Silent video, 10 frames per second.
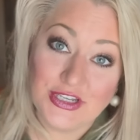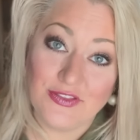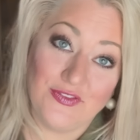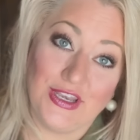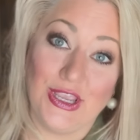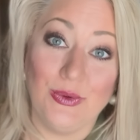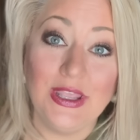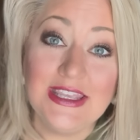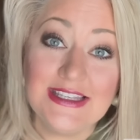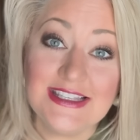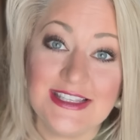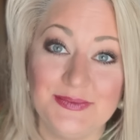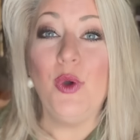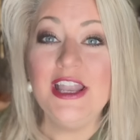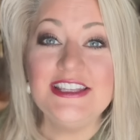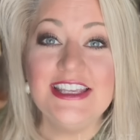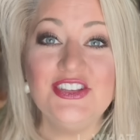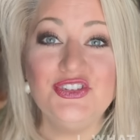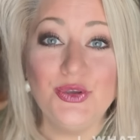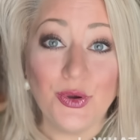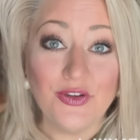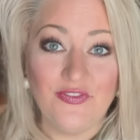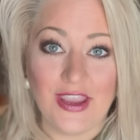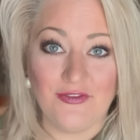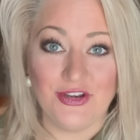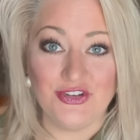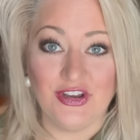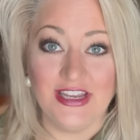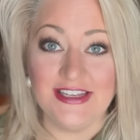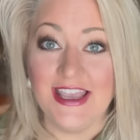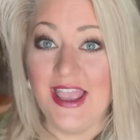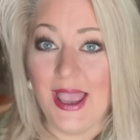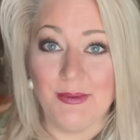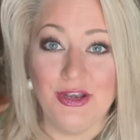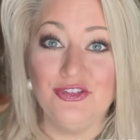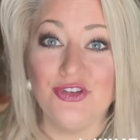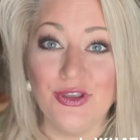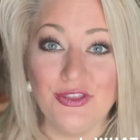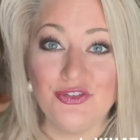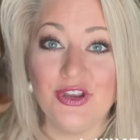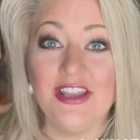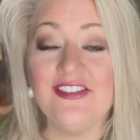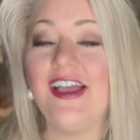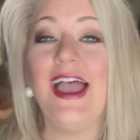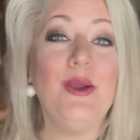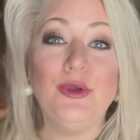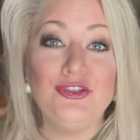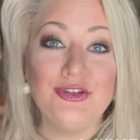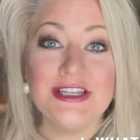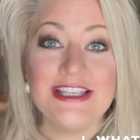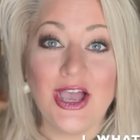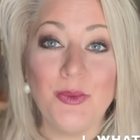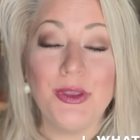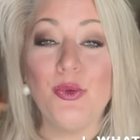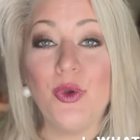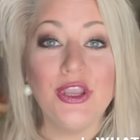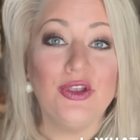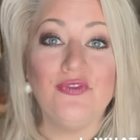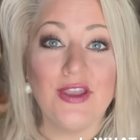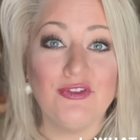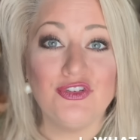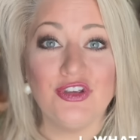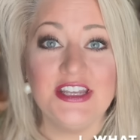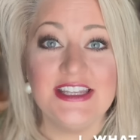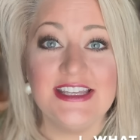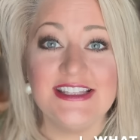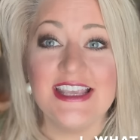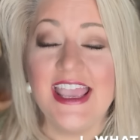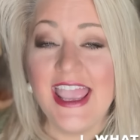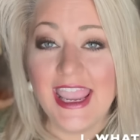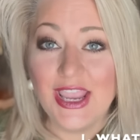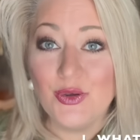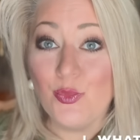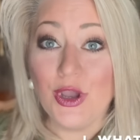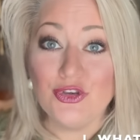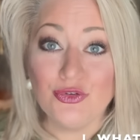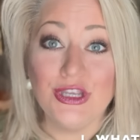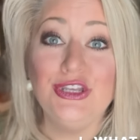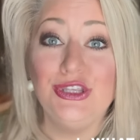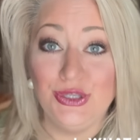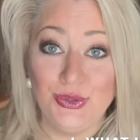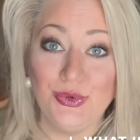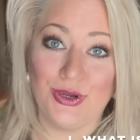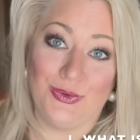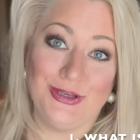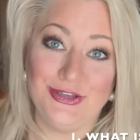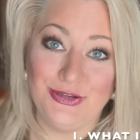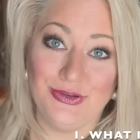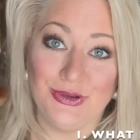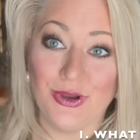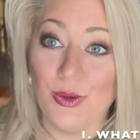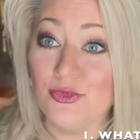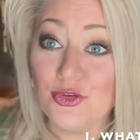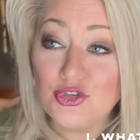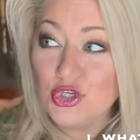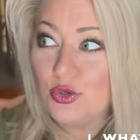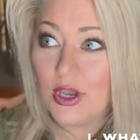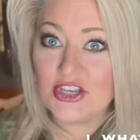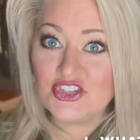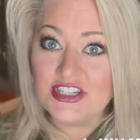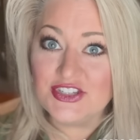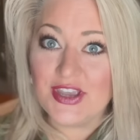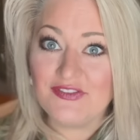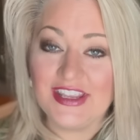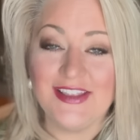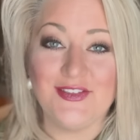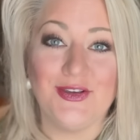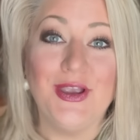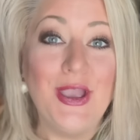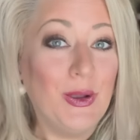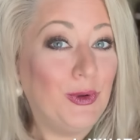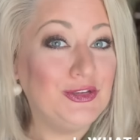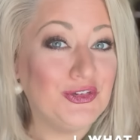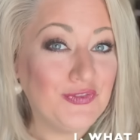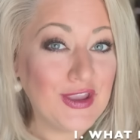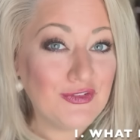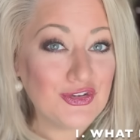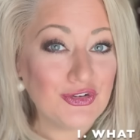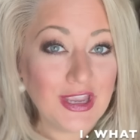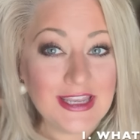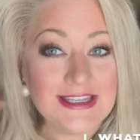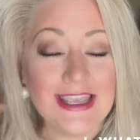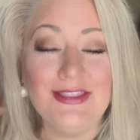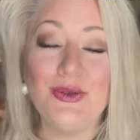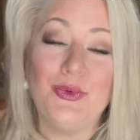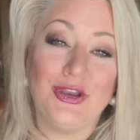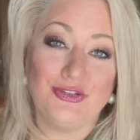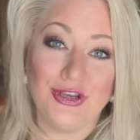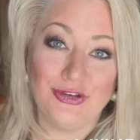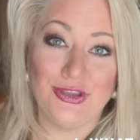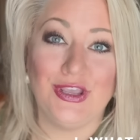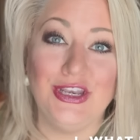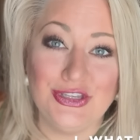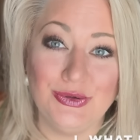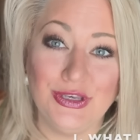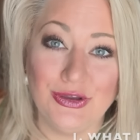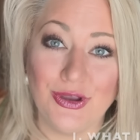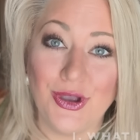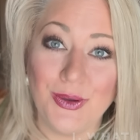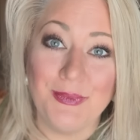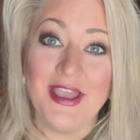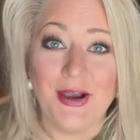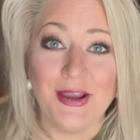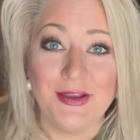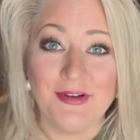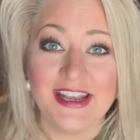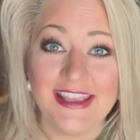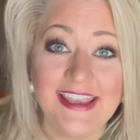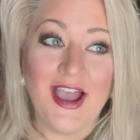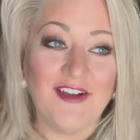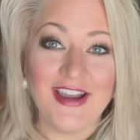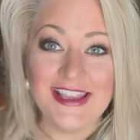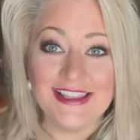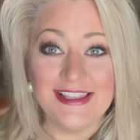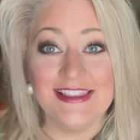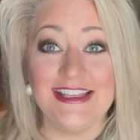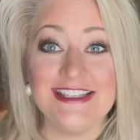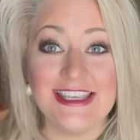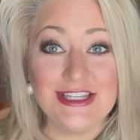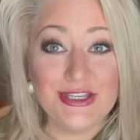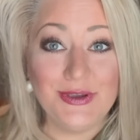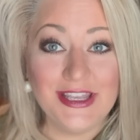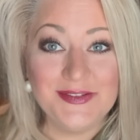of the video is, what is your favorite trend? I'm going to show you the trends. I want you to tell me what your favorite trend is and what trend you are going to do in your home. So 2 questions you have to answer. What's your favorite trend? And then what trend are you going to do in your home? Are you ready? All right, let's get to it.